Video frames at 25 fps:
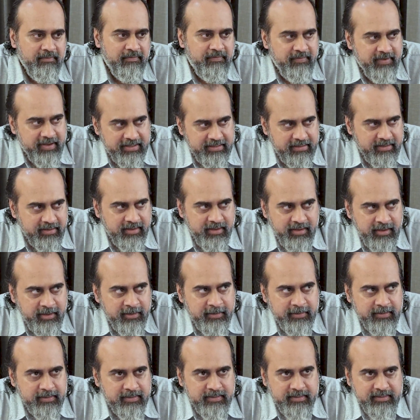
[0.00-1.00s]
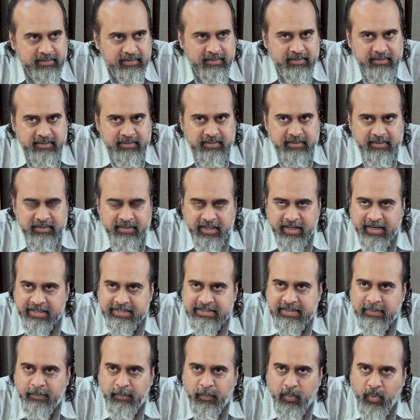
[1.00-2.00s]
whether there
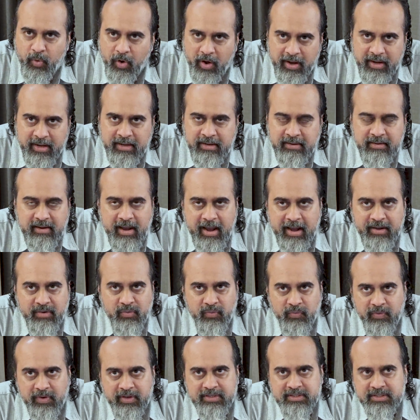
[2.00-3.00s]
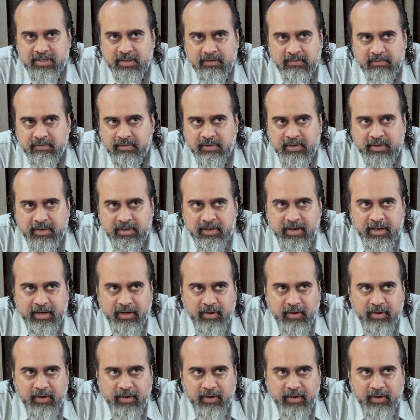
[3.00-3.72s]
is a point at which our